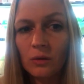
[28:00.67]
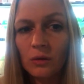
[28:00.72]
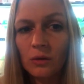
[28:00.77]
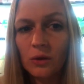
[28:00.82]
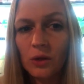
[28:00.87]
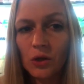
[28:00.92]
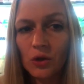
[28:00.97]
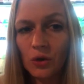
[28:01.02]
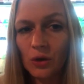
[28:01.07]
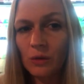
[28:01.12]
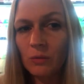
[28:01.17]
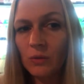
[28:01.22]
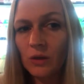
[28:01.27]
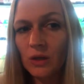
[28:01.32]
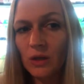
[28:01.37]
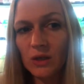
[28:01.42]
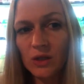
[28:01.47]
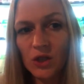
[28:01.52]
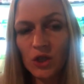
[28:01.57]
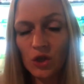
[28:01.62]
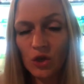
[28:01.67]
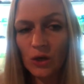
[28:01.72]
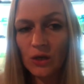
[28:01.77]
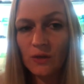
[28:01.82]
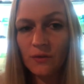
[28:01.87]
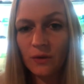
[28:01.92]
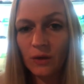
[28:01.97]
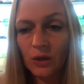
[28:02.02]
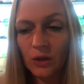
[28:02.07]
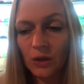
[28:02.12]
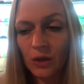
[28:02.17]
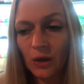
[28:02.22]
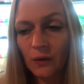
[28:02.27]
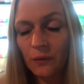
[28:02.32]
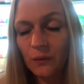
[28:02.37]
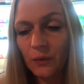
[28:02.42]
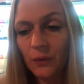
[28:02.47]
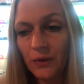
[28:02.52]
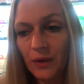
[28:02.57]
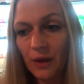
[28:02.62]
is stressful
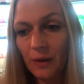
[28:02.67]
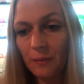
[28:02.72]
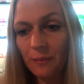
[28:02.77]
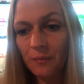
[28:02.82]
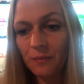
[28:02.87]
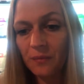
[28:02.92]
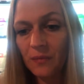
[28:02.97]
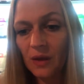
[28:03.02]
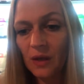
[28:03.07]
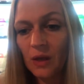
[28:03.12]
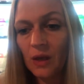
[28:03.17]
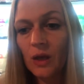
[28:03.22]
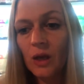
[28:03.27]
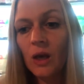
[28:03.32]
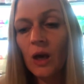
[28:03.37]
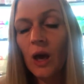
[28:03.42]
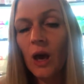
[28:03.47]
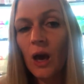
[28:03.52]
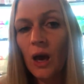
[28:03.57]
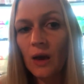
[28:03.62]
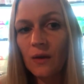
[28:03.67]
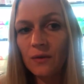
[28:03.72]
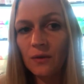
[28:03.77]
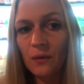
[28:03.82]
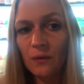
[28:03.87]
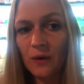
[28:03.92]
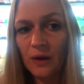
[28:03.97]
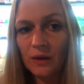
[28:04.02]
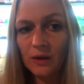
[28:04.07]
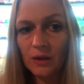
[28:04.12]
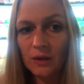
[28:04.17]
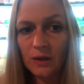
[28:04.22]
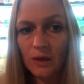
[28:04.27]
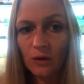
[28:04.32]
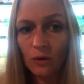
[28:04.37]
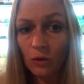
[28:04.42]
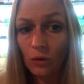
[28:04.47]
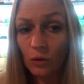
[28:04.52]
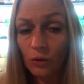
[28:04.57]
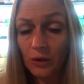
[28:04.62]
enough for them, and the fact that
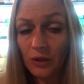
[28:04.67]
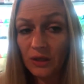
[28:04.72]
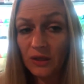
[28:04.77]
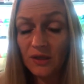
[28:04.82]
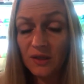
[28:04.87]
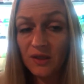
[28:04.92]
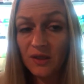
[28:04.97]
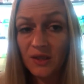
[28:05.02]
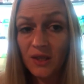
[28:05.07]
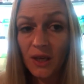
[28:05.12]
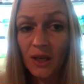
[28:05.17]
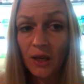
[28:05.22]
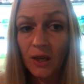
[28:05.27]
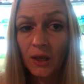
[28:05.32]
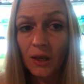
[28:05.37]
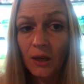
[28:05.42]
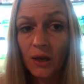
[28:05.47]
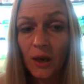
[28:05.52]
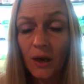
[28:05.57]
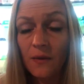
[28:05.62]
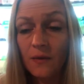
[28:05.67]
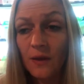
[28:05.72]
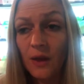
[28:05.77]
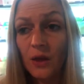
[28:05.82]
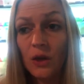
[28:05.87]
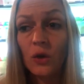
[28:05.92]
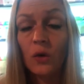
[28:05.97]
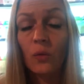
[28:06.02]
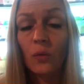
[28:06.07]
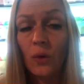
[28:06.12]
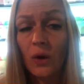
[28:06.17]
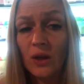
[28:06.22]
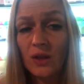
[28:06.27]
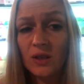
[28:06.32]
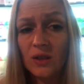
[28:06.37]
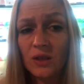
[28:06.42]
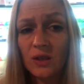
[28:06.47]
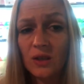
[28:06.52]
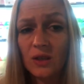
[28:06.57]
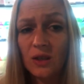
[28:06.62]
they're already sick, and then you're
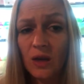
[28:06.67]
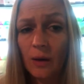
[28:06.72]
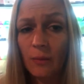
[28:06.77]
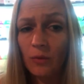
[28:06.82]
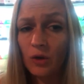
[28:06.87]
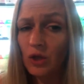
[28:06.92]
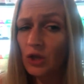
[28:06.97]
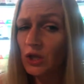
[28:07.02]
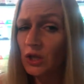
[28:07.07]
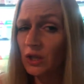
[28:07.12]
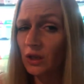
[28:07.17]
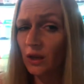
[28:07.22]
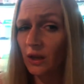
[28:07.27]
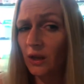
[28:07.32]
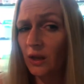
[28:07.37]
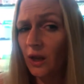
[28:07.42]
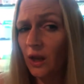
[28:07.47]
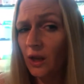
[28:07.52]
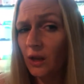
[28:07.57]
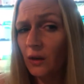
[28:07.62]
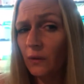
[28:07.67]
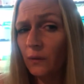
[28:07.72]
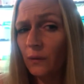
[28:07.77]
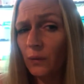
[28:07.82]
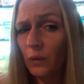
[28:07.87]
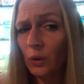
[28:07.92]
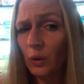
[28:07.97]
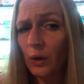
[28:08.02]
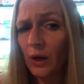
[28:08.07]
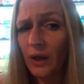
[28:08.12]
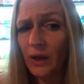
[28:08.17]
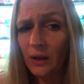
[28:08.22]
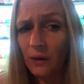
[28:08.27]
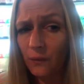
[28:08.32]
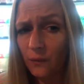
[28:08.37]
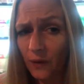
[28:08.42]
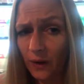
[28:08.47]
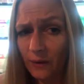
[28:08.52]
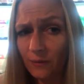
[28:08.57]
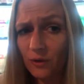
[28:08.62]
raising their temperature to like 84,
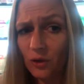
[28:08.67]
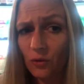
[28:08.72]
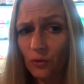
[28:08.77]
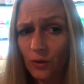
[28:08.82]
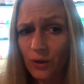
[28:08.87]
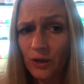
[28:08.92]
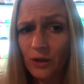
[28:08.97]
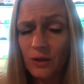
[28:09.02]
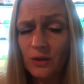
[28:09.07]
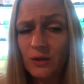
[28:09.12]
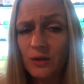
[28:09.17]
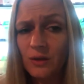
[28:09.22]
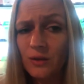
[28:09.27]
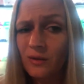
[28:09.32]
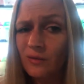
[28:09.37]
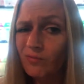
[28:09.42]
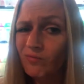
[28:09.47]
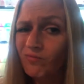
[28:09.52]
85 degrees,